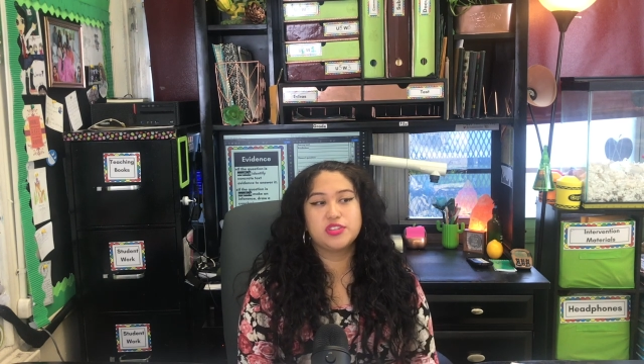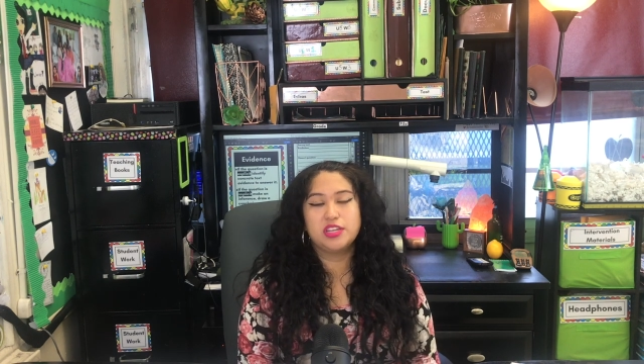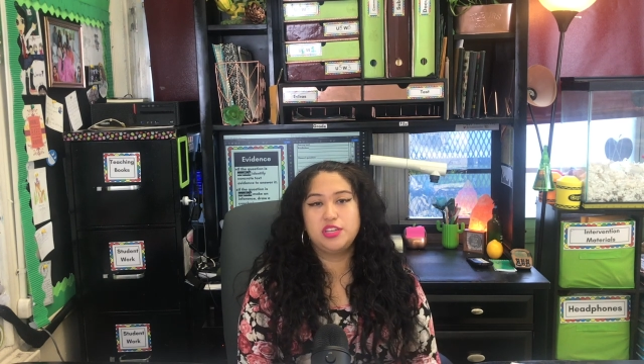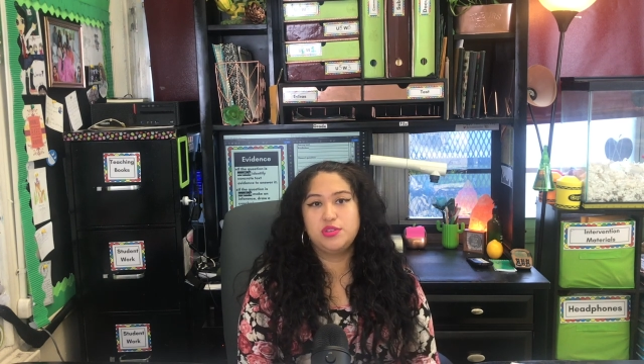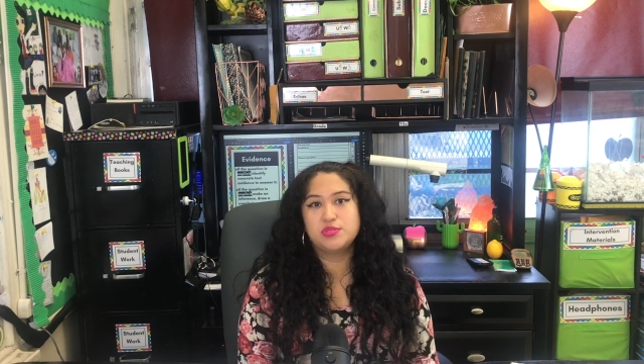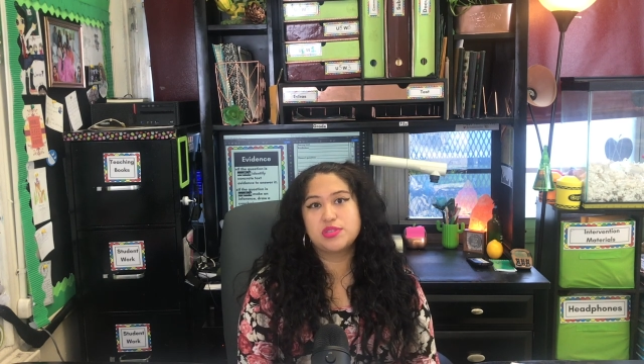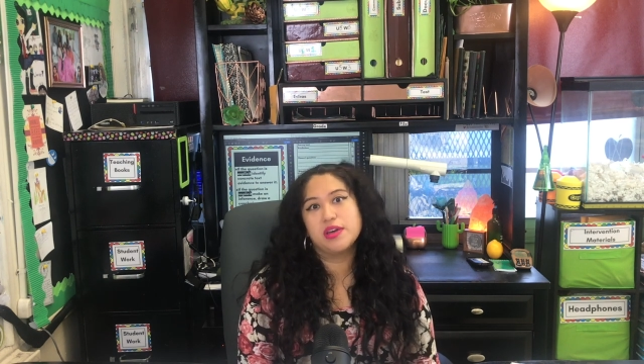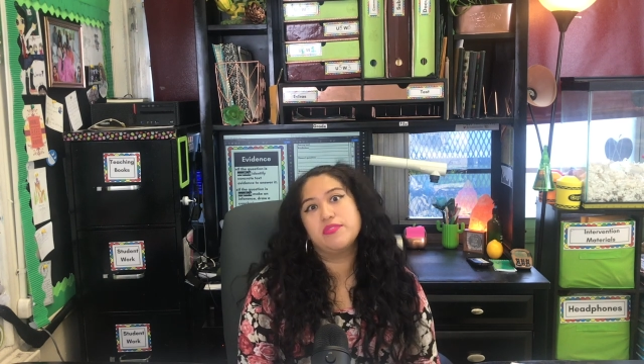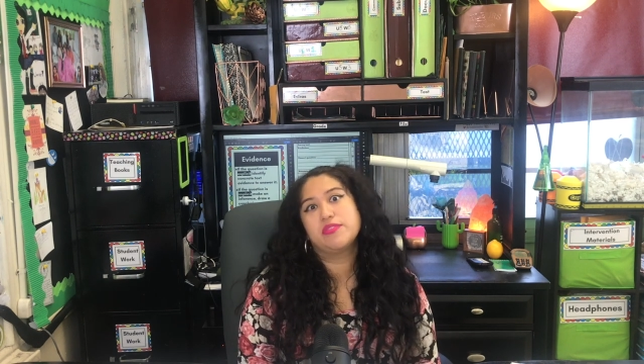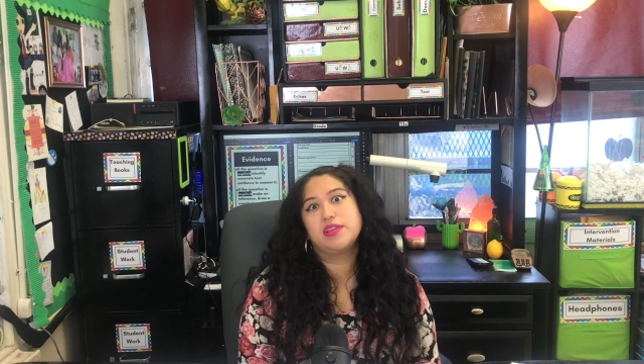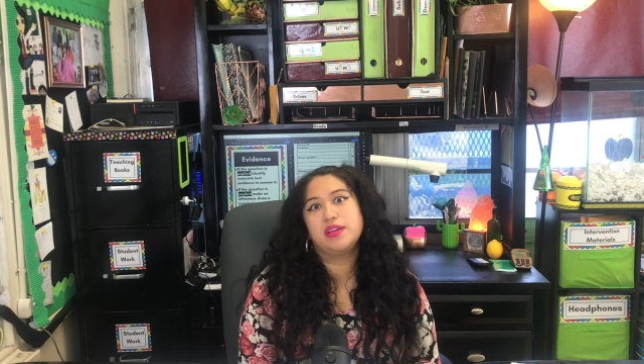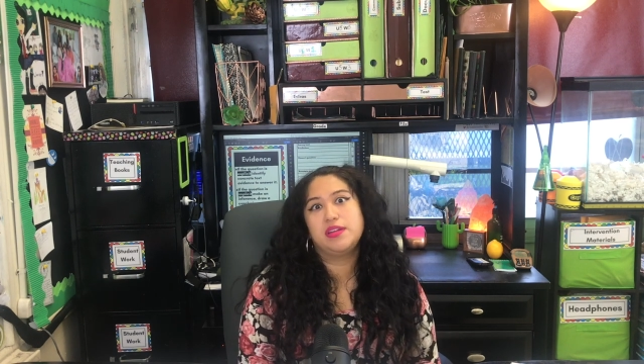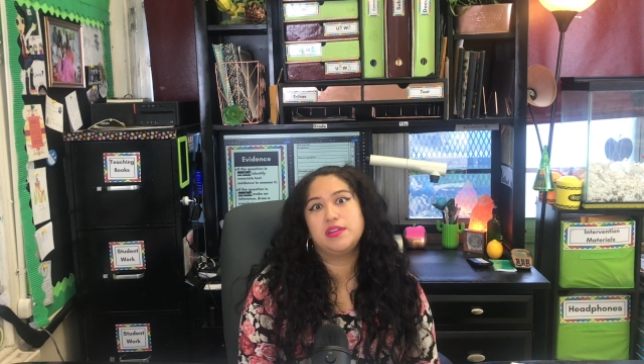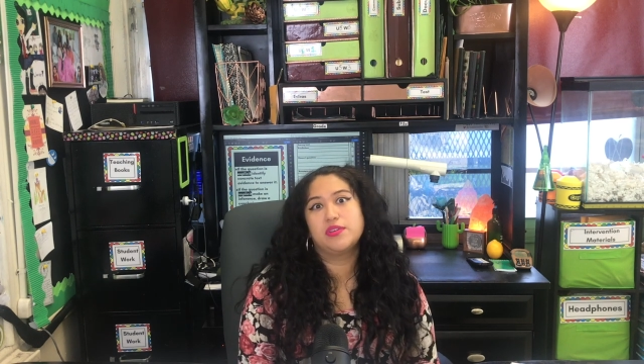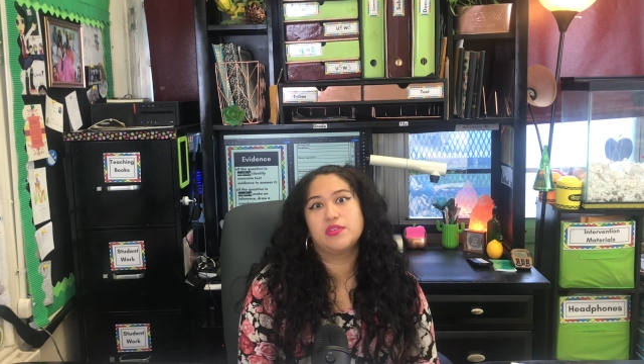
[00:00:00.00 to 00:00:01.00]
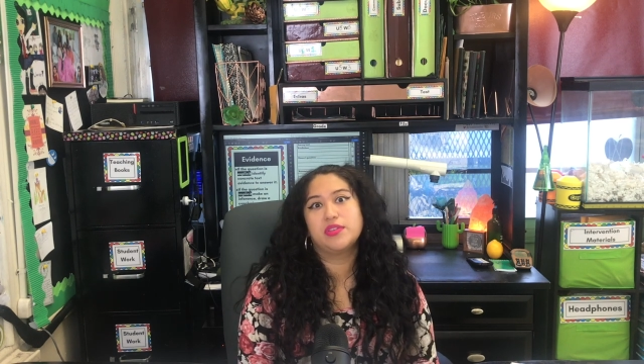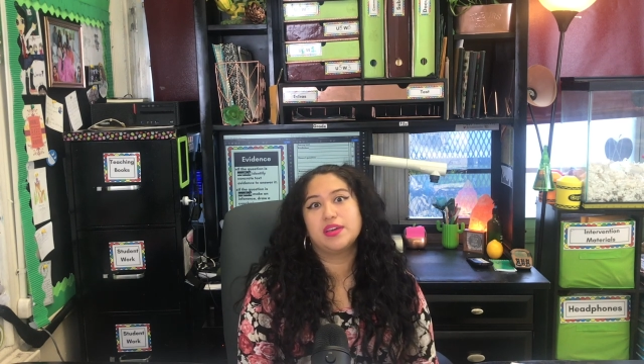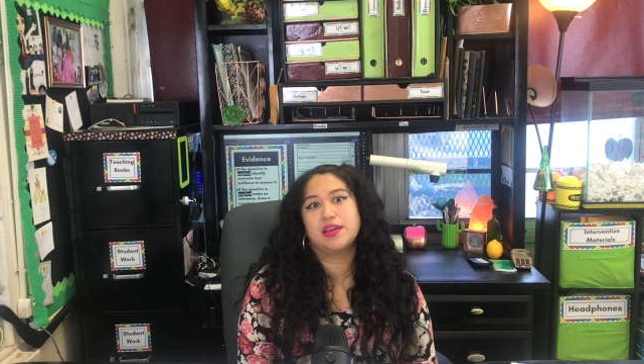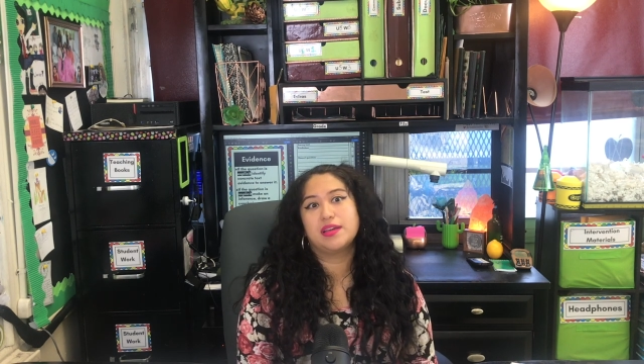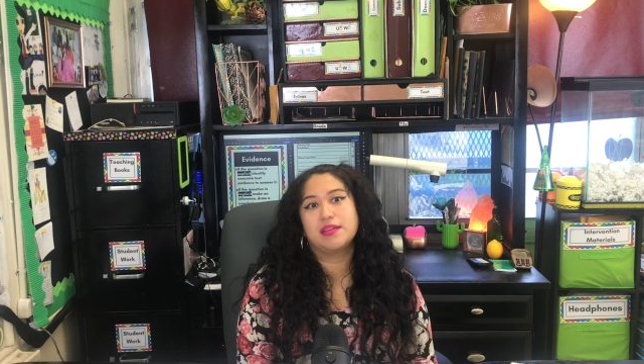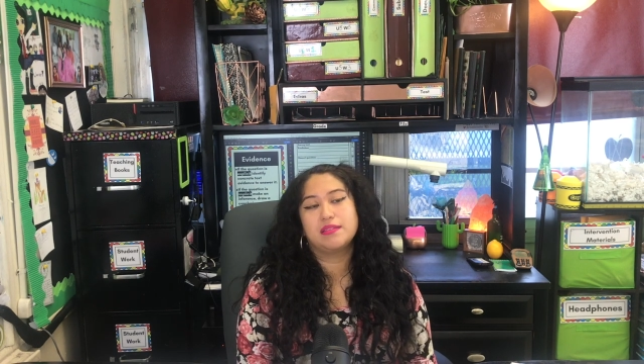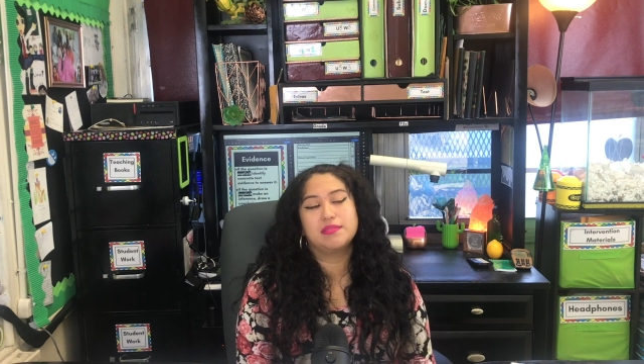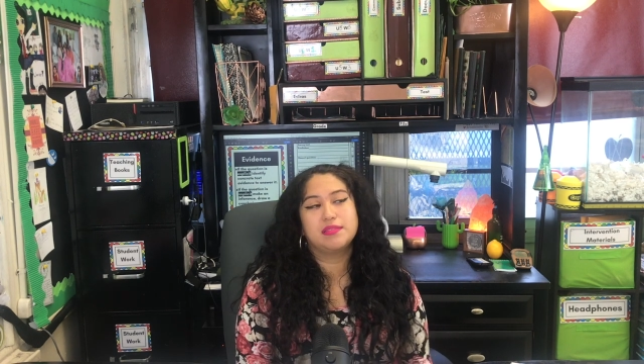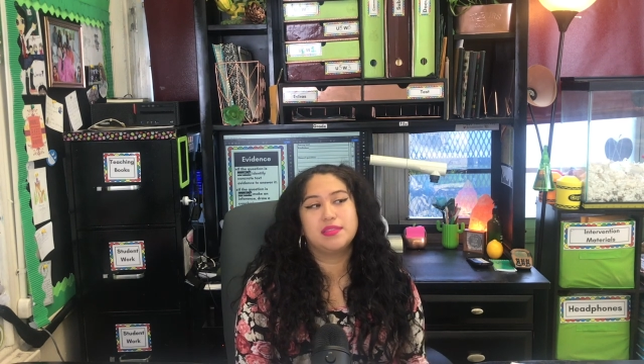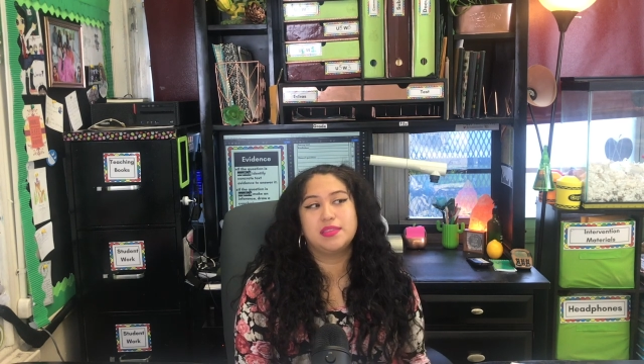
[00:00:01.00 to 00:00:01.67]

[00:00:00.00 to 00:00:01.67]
then you definitely know that